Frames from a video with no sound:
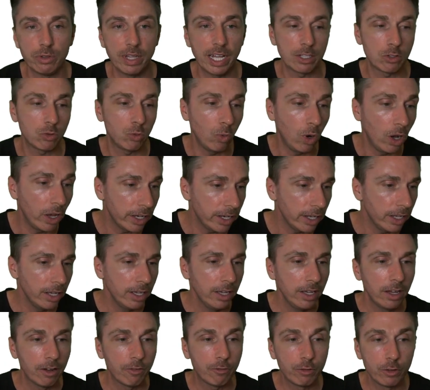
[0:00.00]
That's
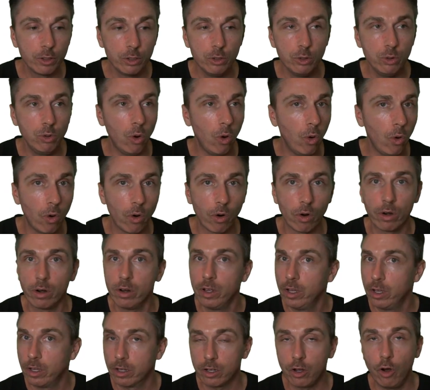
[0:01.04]
one flu
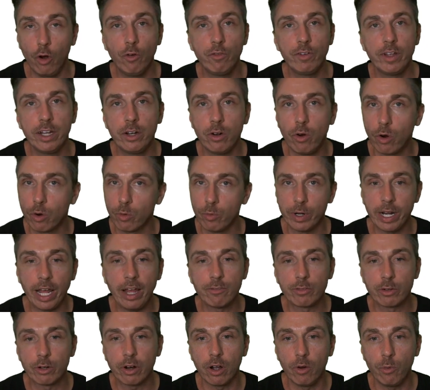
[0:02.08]
or COVID or
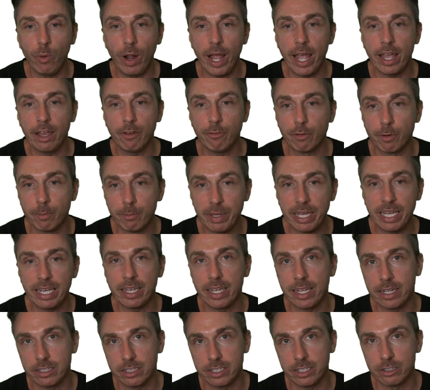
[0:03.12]
whatever away from being
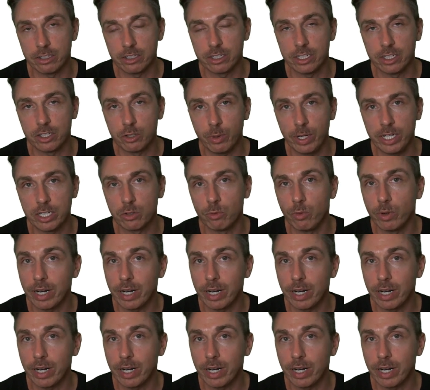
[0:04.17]
in a serious situation.